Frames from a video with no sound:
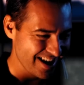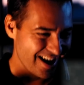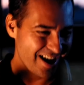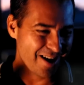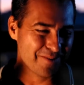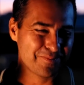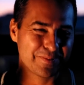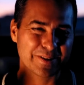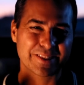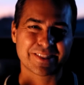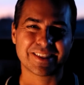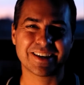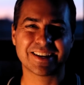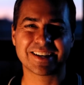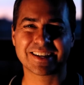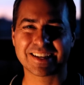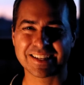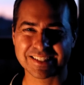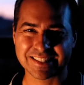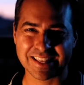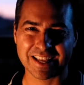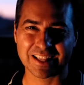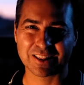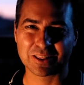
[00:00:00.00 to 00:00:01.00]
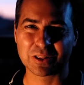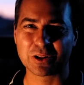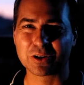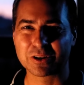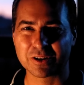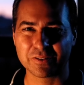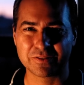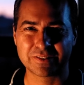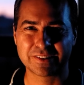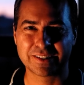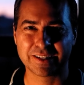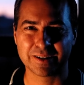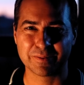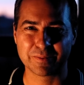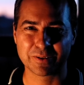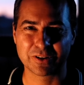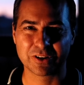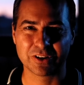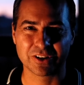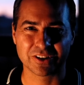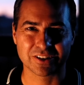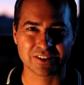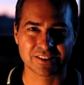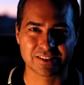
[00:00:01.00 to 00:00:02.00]
How pathetic is that look of Tim
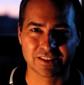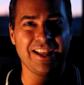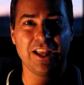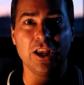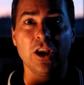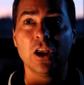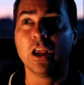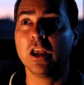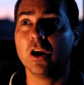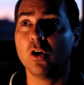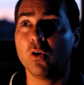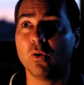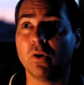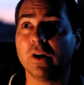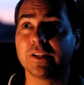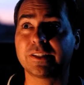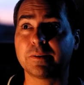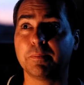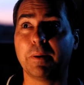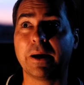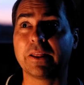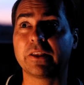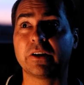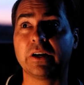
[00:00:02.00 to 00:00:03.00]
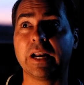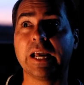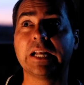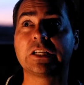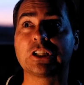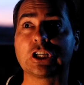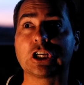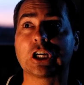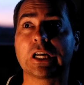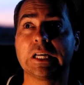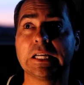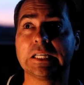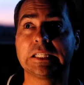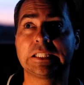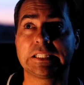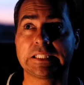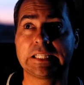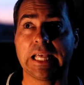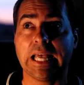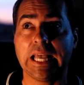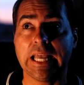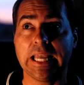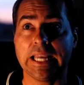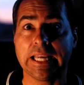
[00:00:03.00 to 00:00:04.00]
Cook's? What's Mother Nature gonna
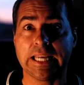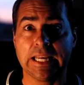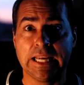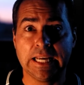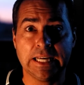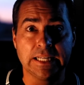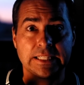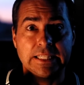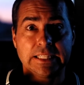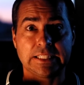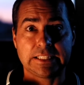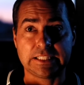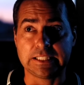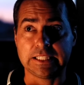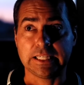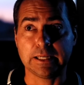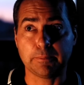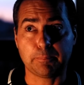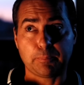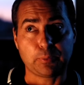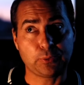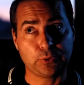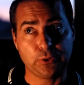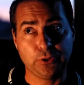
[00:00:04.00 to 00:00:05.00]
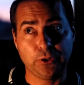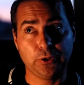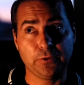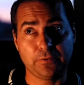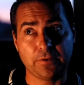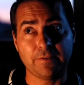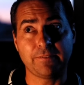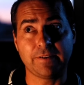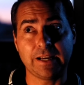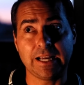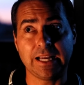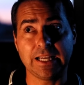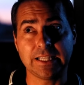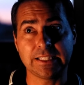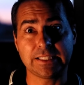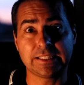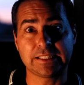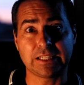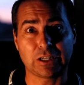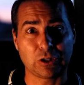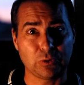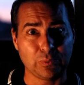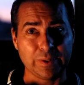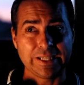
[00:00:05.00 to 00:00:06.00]
say? Does she approve of
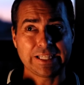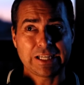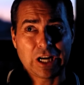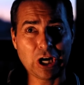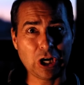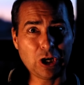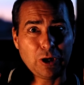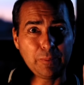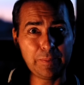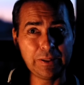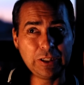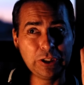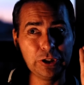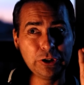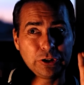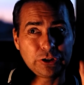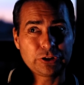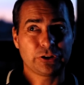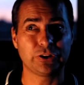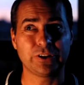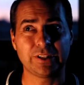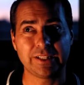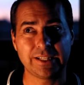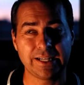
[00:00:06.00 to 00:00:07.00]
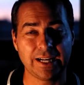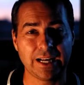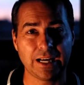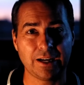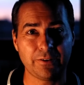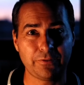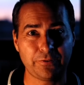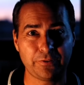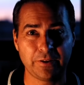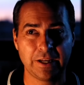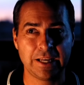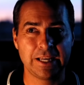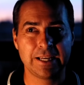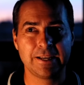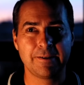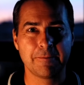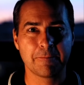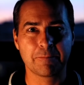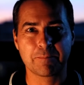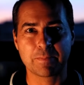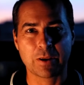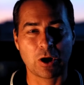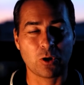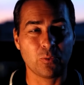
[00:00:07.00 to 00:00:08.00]
us? Are we carbon neutral enough?
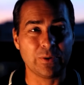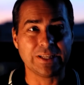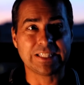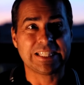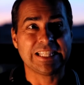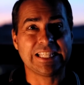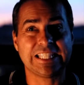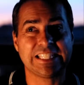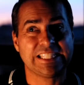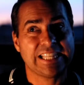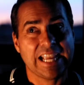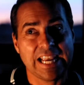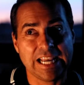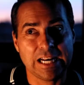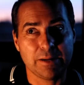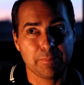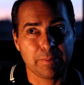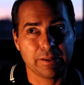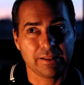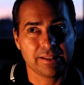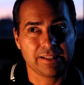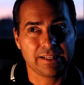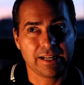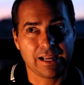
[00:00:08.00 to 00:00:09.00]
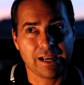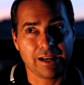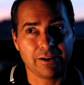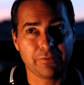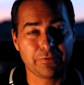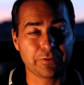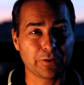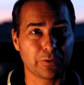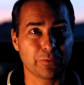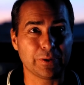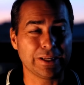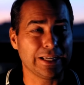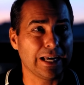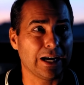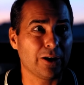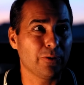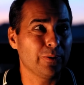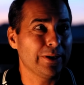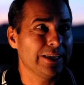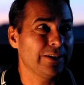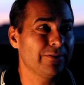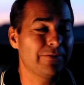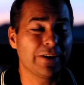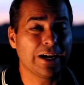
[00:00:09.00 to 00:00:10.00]
Are we sustainable enough? Are we are
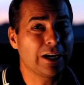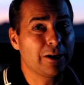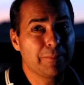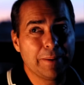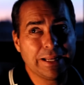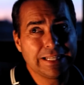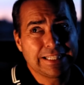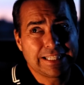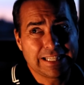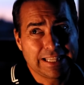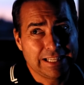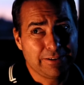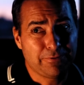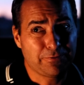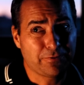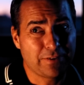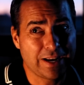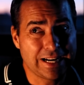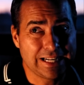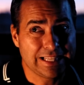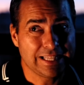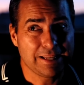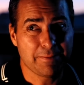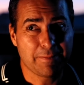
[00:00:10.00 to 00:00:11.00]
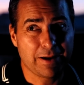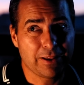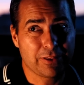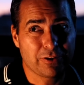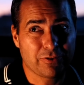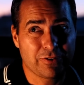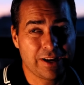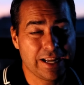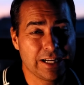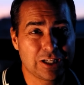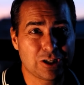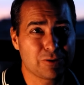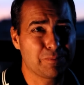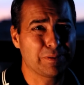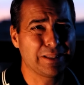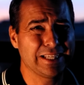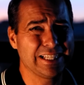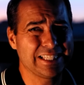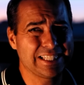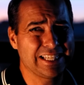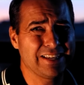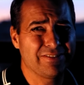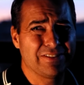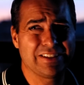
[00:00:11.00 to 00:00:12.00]
we environmentally friendly, Mother Nature?
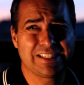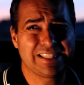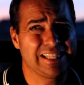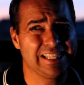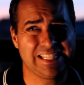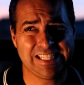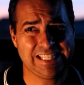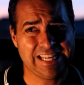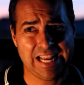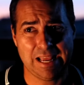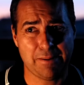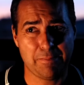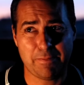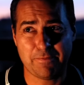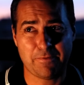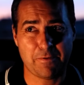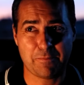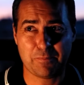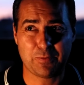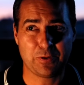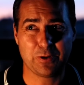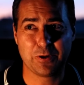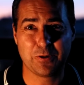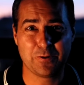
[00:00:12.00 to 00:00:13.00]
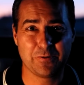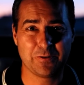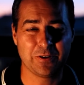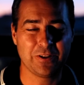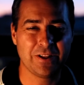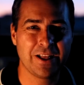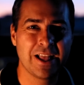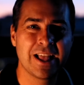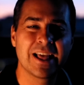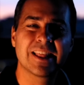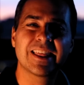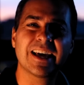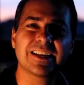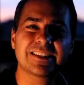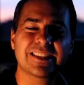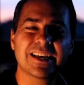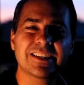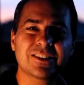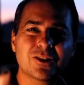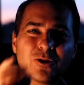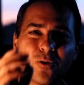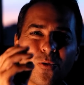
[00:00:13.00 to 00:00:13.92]
Please give us the stamp of approval. That that's